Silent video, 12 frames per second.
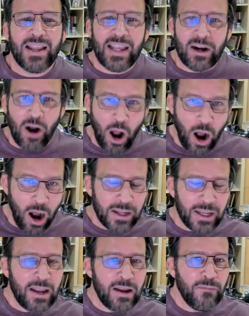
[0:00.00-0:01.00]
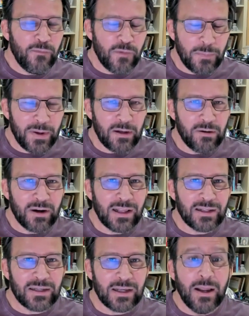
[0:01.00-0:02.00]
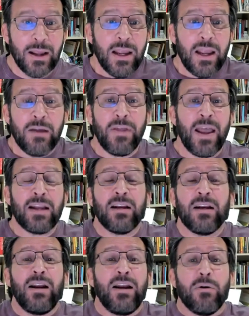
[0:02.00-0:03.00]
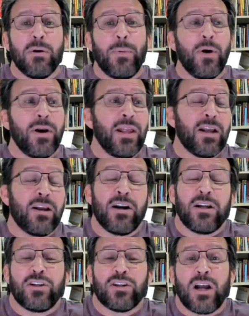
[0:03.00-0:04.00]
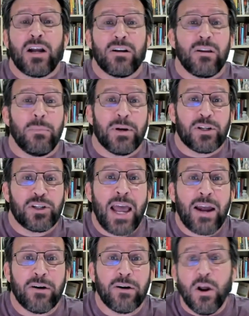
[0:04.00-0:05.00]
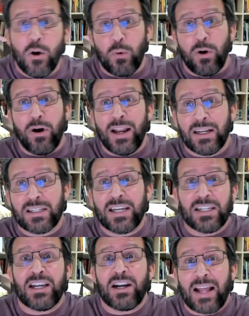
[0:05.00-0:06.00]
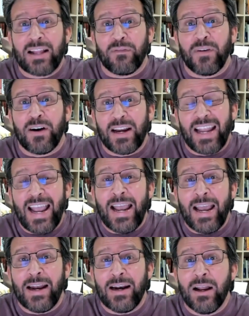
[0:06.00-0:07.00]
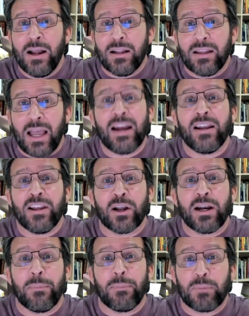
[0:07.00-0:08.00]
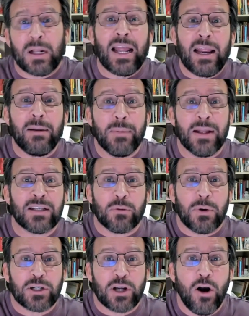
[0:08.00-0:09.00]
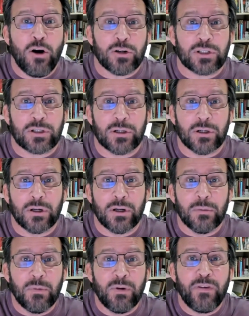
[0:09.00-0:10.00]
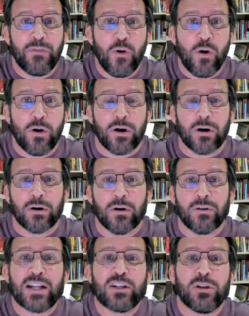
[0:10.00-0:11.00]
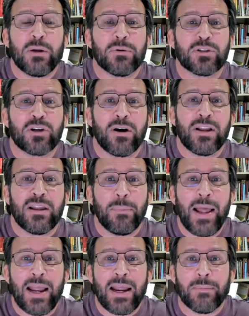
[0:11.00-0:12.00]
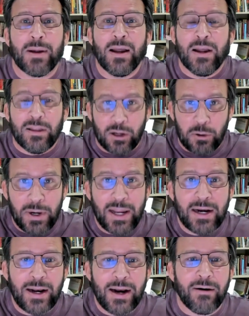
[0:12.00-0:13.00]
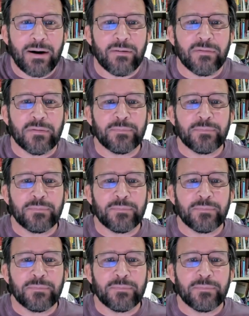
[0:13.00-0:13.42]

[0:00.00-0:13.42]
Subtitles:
It all came from Hillary Clinton. If they had done any reporting, they could have just gone to the book Shattered, where it says it at the very end that they're going to claim it's a Russia hoax moving forward. Or that's who they were starting to blame, to create a narrative.